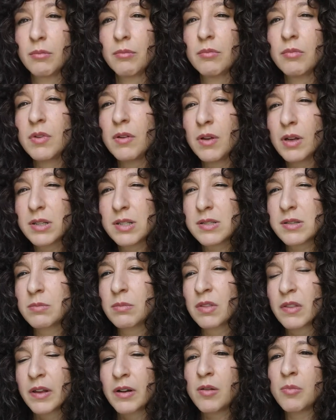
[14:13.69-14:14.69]
looks a
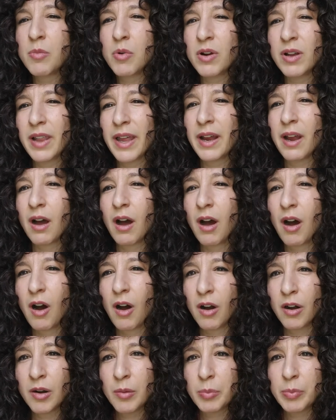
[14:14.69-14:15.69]
little more like a
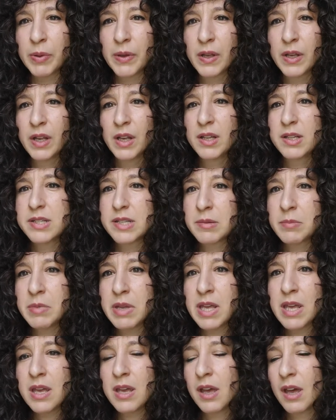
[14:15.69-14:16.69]
harp to
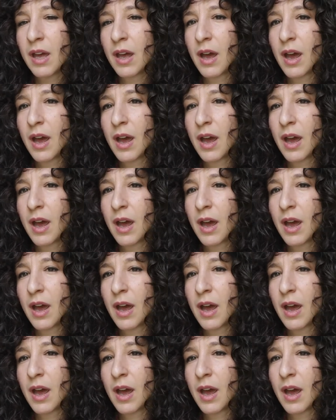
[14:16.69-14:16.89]
me.